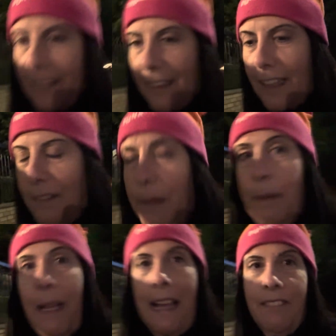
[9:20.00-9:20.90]
And maybe
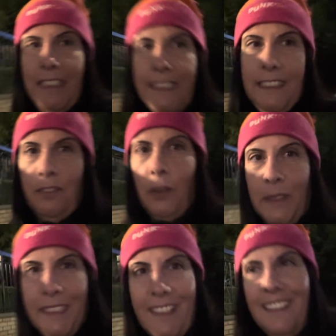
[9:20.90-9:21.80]
I'll have this to
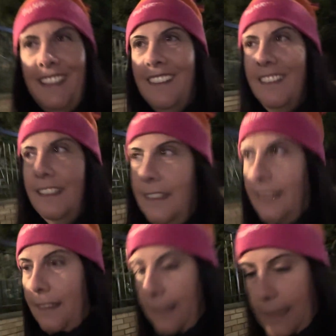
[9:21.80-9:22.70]
focus on.
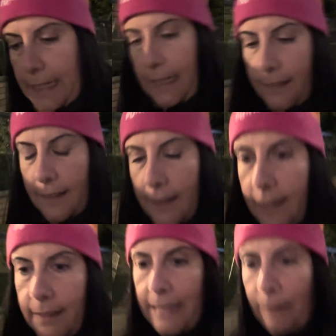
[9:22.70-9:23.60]
And
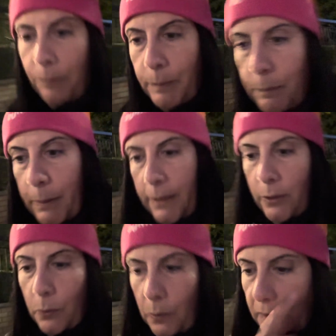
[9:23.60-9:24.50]
that will be pretty
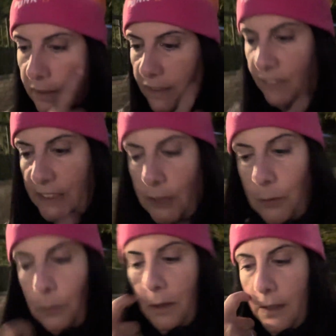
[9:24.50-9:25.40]
cool if I
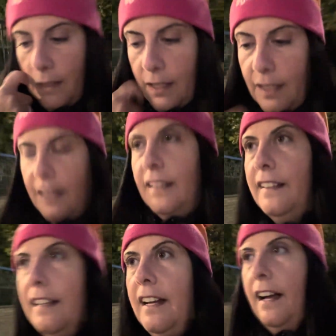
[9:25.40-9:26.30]
do.
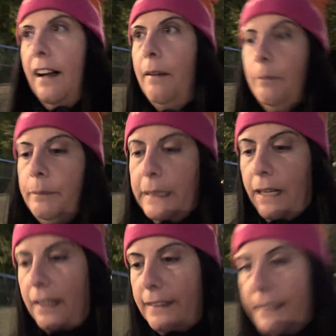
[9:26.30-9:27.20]

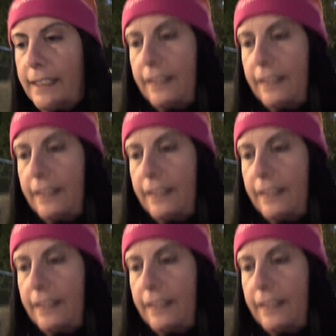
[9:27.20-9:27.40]
Because